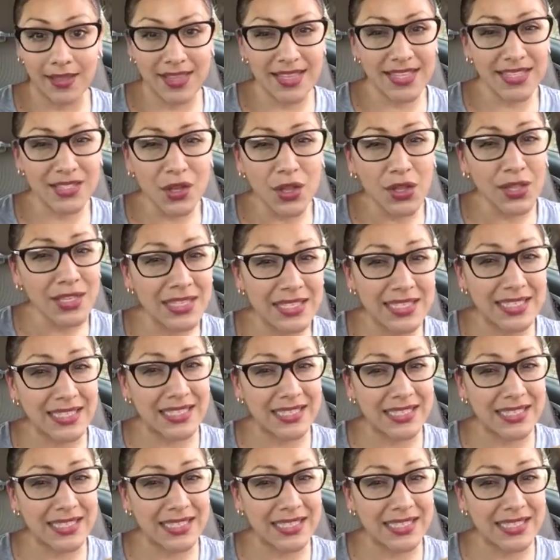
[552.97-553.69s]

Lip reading: And this is all in